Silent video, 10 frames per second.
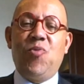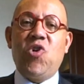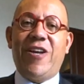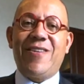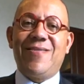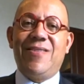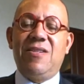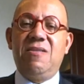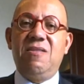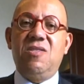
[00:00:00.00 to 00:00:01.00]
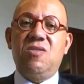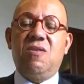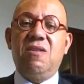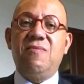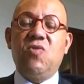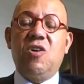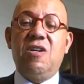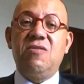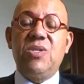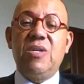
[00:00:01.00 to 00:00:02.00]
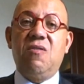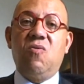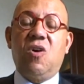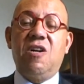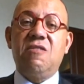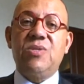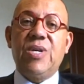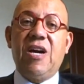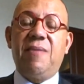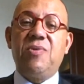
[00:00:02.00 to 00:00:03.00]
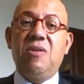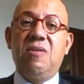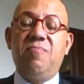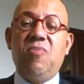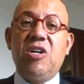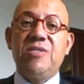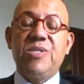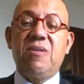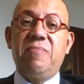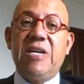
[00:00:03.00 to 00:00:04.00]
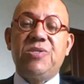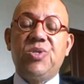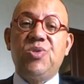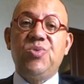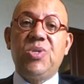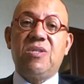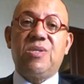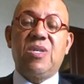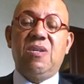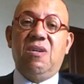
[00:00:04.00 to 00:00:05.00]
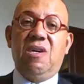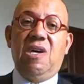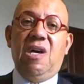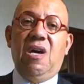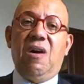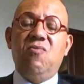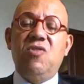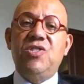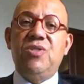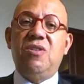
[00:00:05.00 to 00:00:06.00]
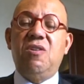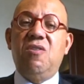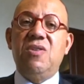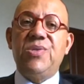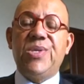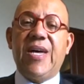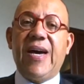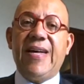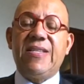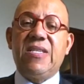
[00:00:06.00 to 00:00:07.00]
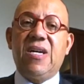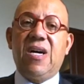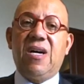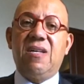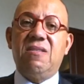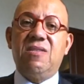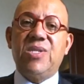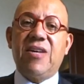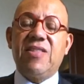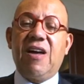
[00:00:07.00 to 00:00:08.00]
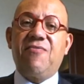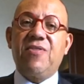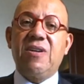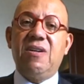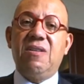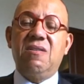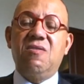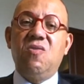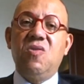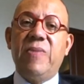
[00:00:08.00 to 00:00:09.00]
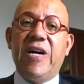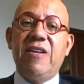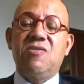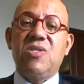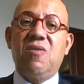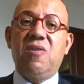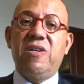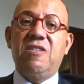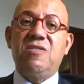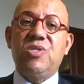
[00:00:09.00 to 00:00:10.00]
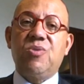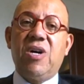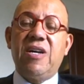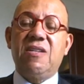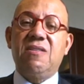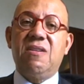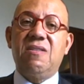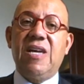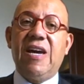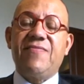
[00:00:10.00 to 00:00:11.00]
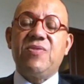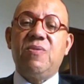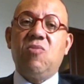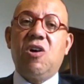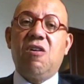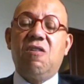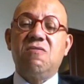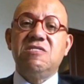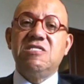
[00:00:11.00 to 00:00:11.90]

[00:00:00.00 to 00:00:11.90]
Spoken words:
Morning. This is Arnie Waters here at Waters Capital in Boston, Massachusetts. I want you to notice that the South African gold miners are going on strike the day after tomorrow.